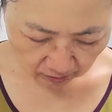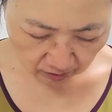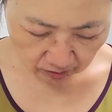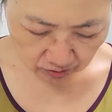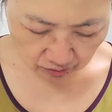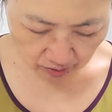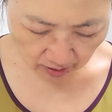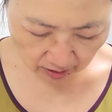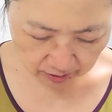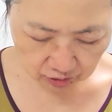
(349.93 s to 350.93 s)
When you do the
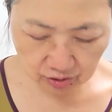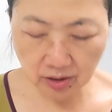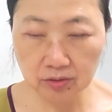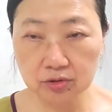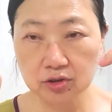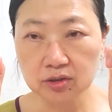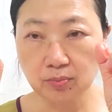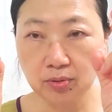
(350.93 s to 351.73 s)
eye gel, just